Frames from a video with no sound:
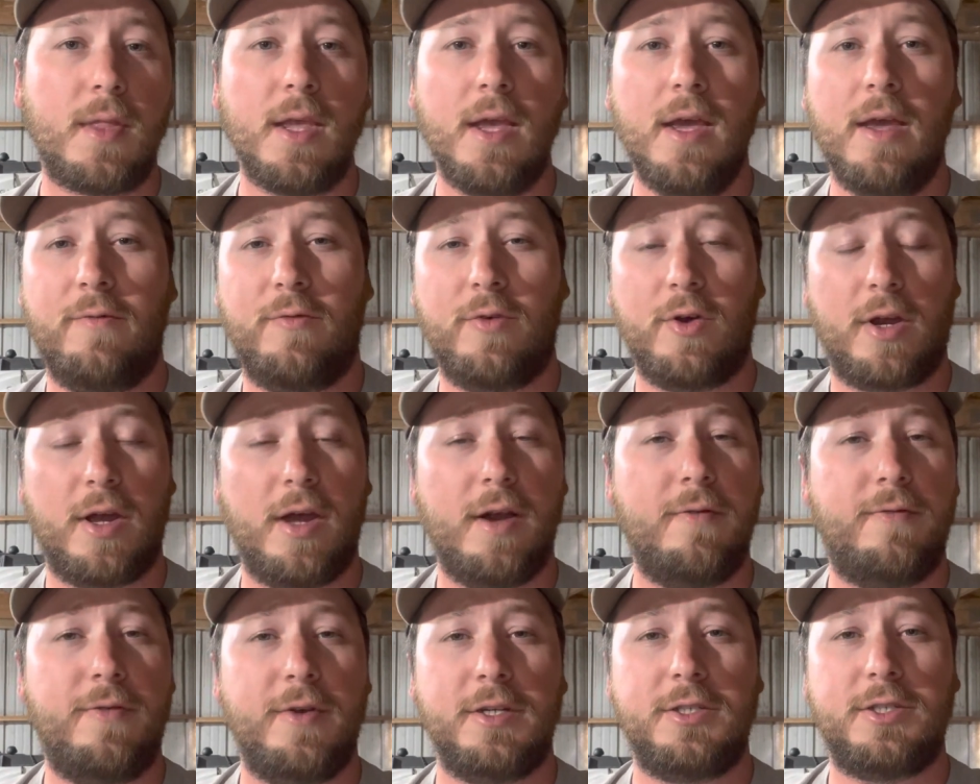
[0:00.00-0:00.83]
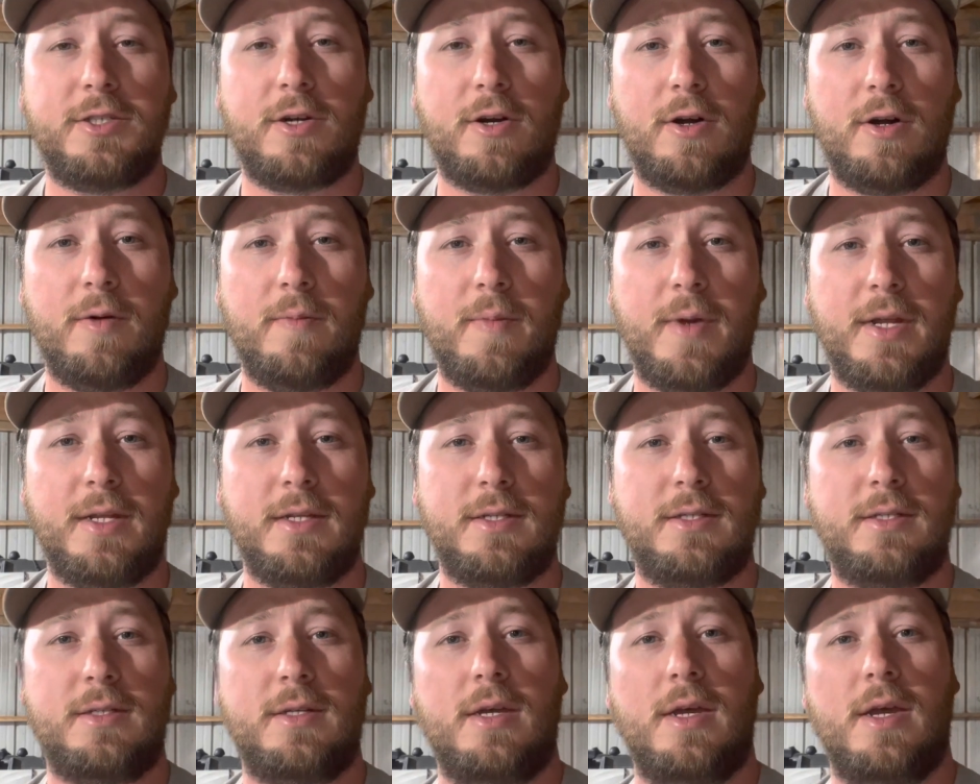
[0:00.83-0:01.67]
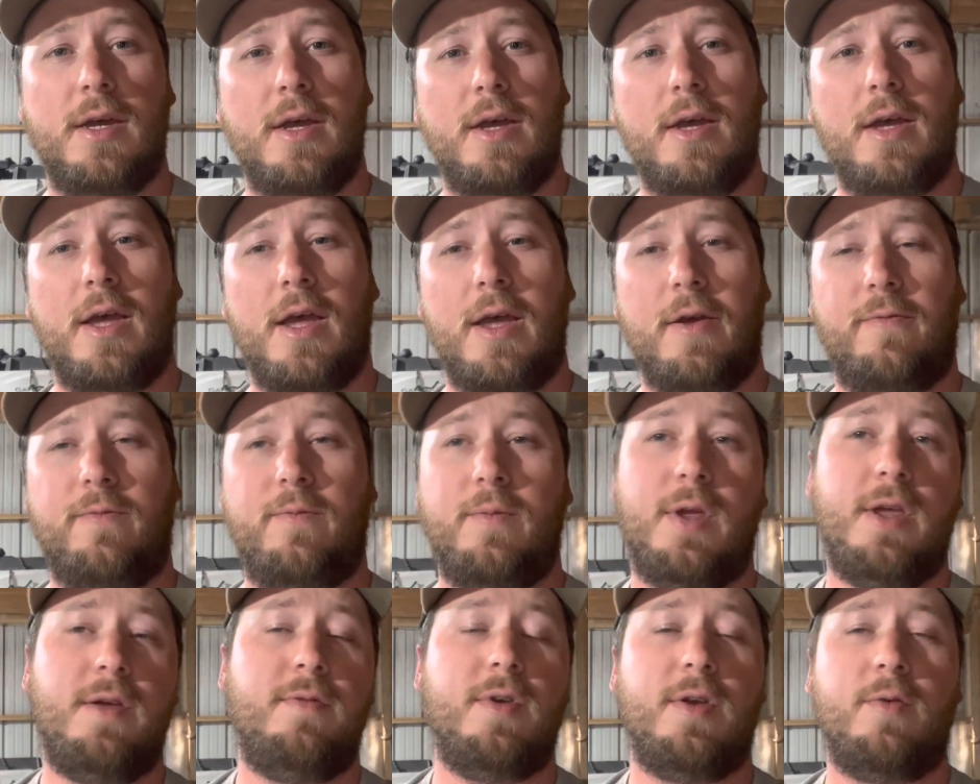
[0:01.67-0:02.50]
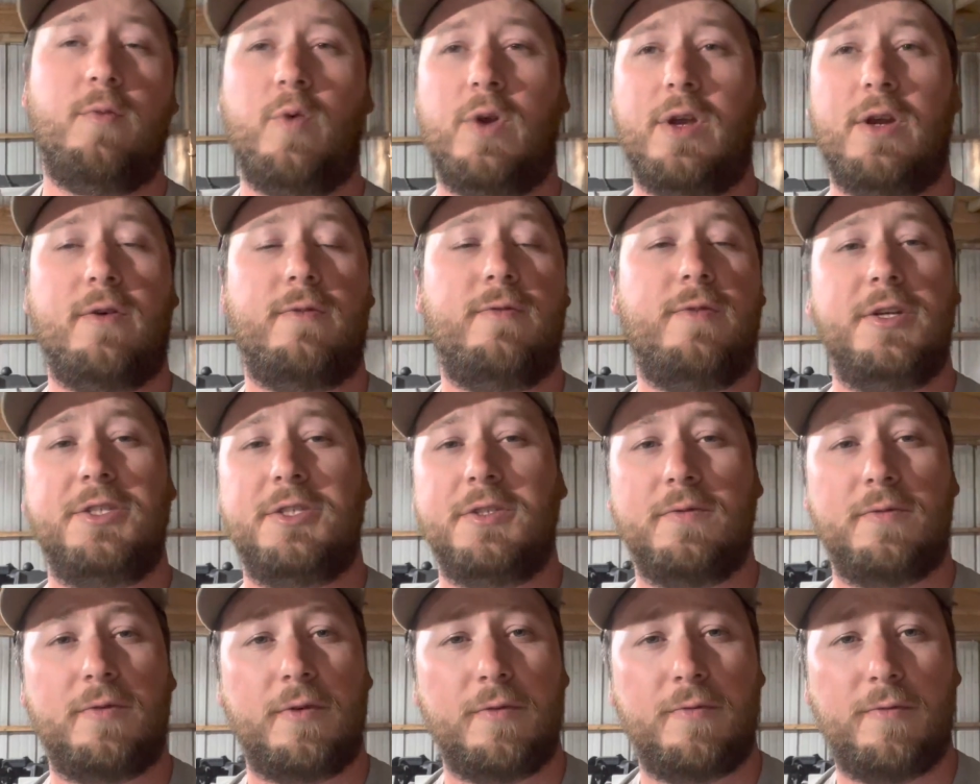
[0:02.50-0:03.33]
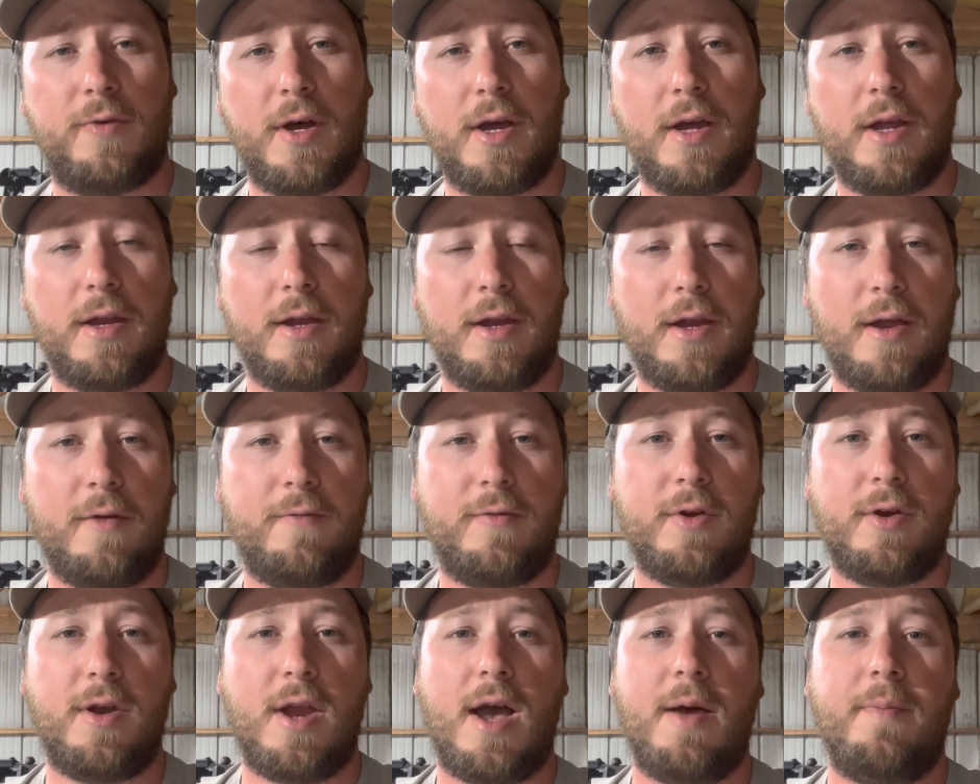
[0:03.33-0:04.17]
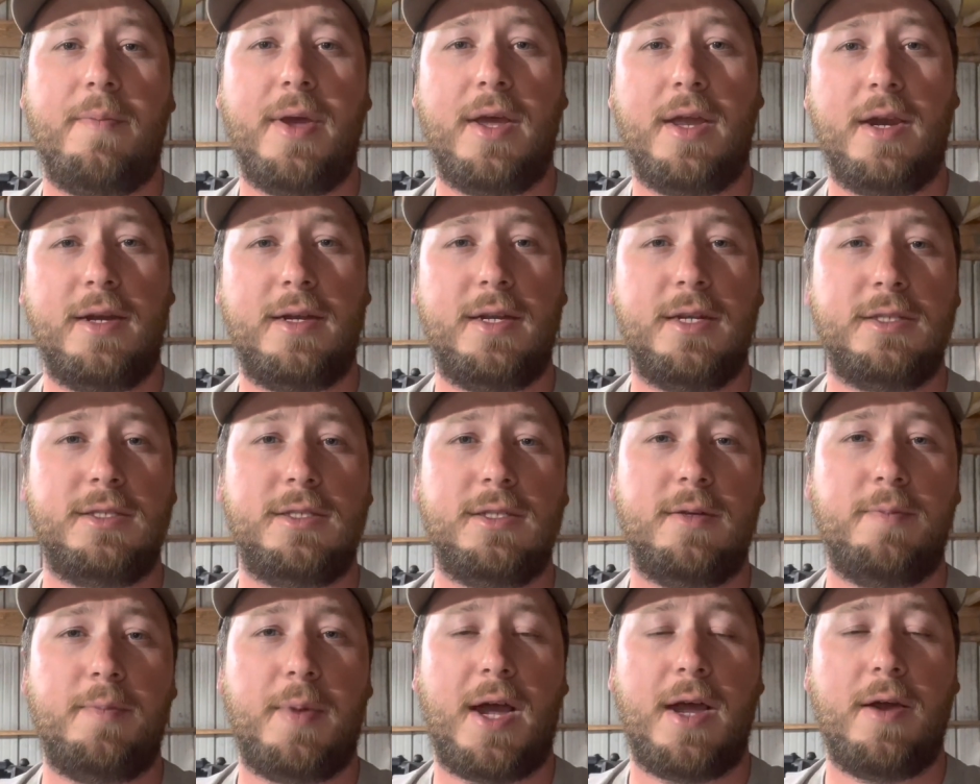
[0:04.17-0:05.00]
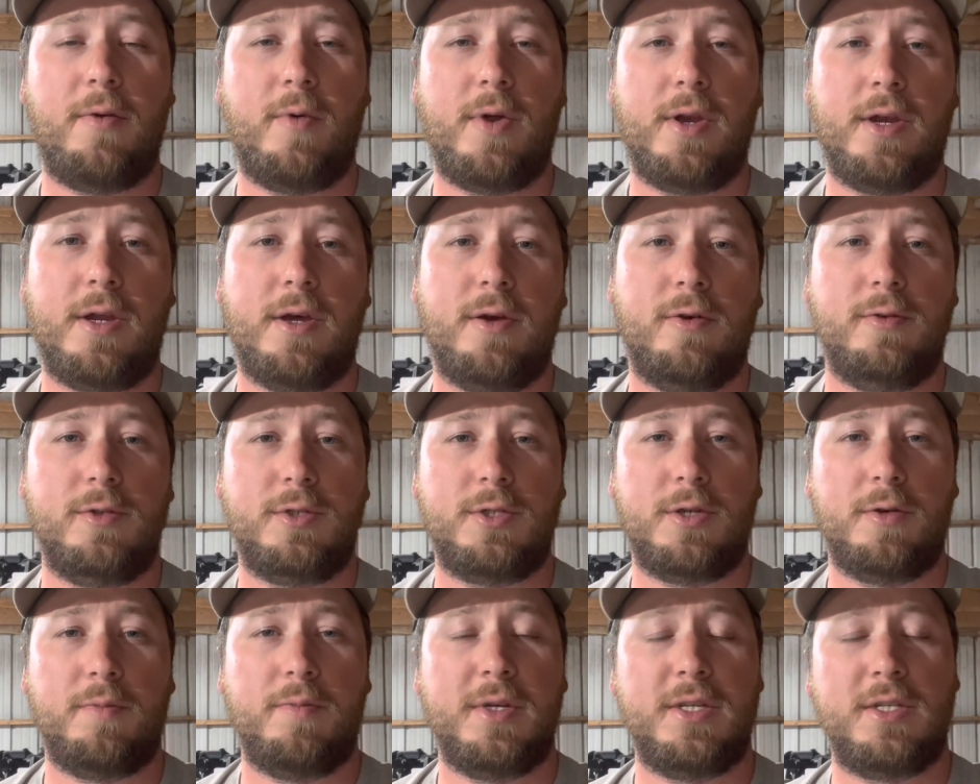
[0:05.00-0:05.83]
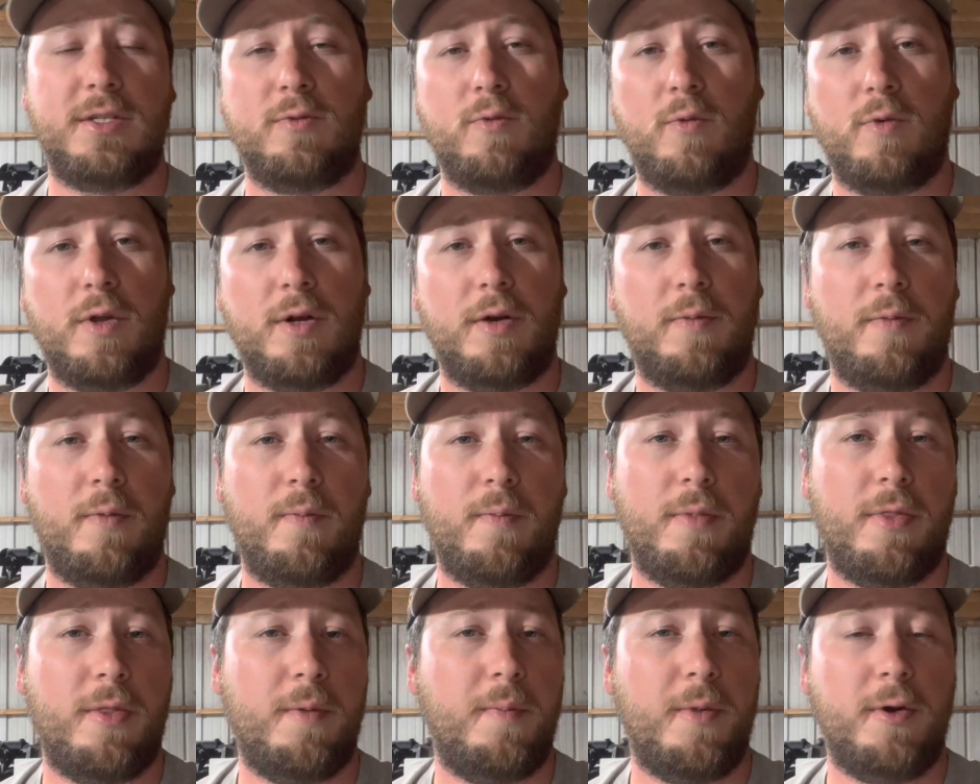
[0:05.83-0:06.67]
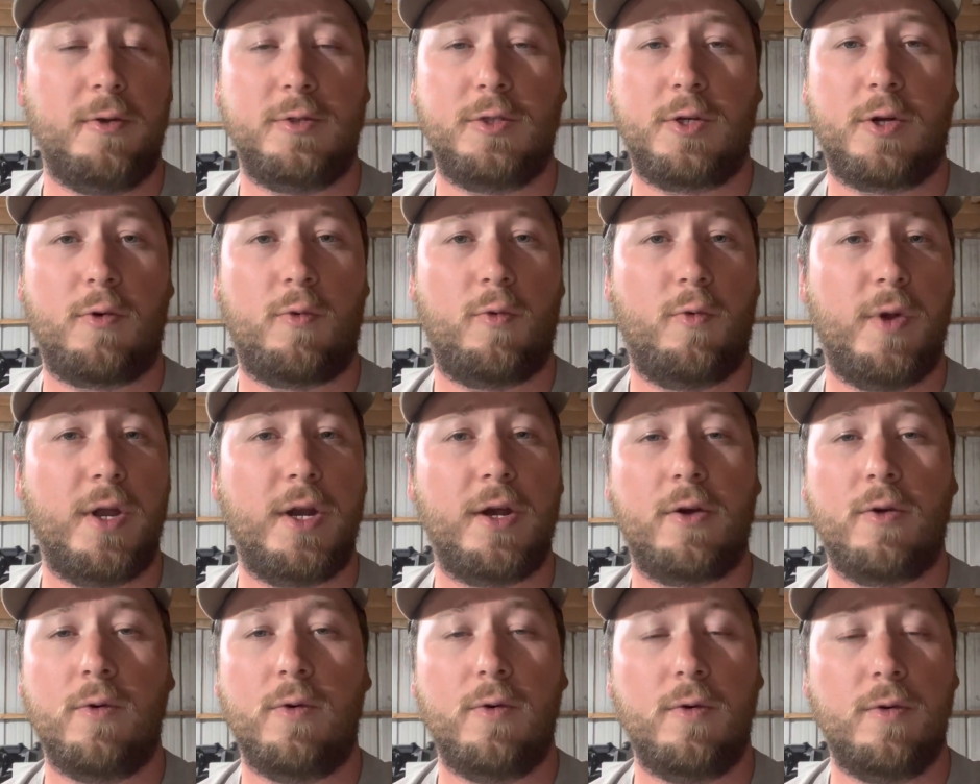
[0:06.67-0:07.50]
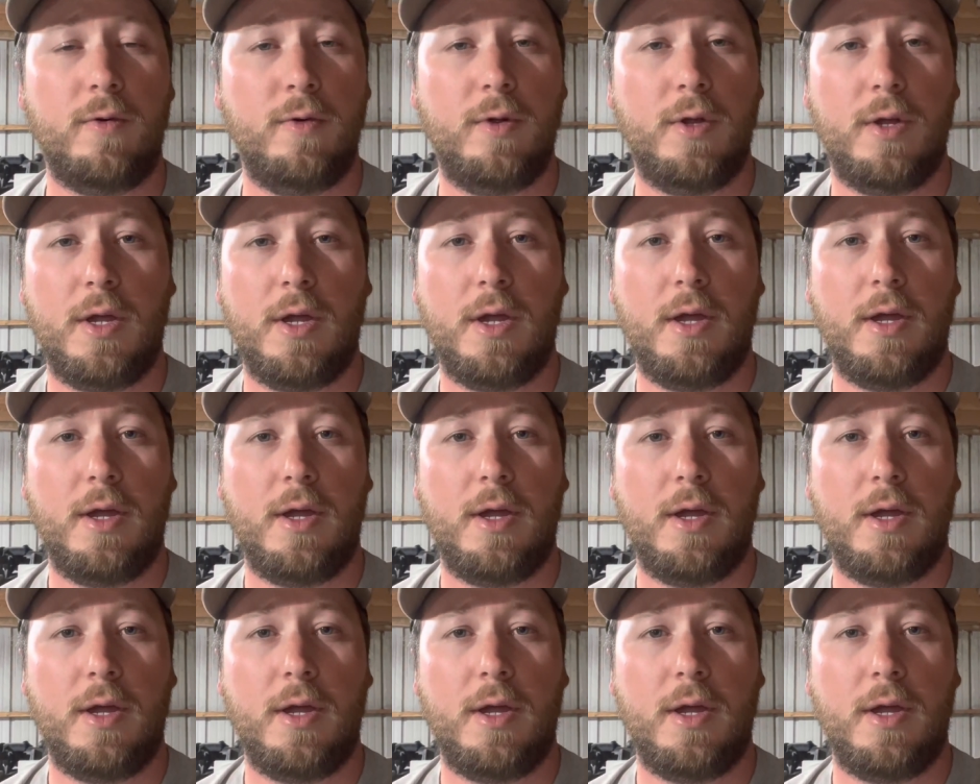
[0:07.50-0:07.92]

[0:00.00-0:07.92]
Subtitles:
If you're going to fish tournaments, even when you're fishing for fun, if you're not paying attention to bite windows, you're missing one of the most critical